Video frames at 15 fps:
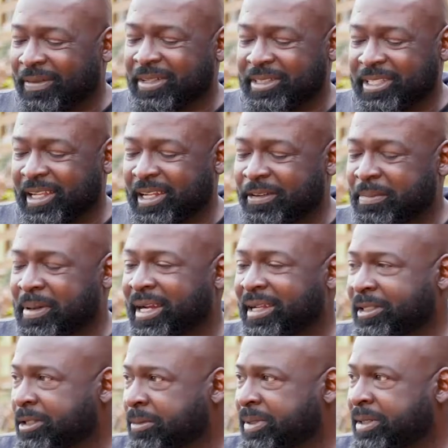going to tell everybody a
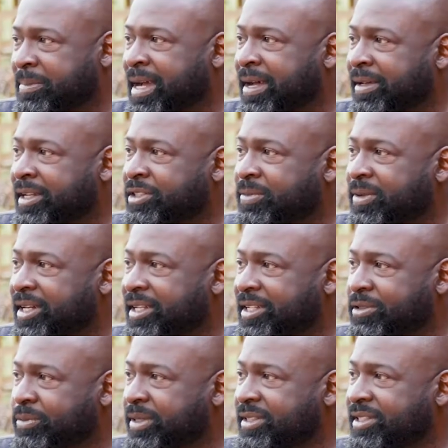little bit about each one of
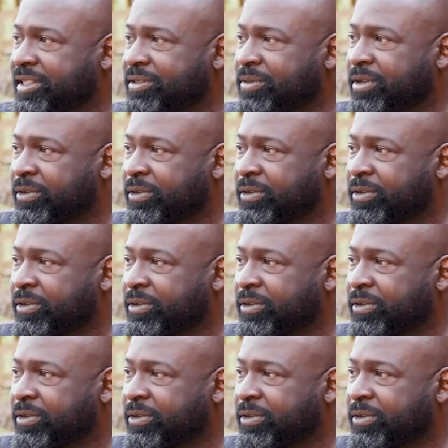these whiskeys real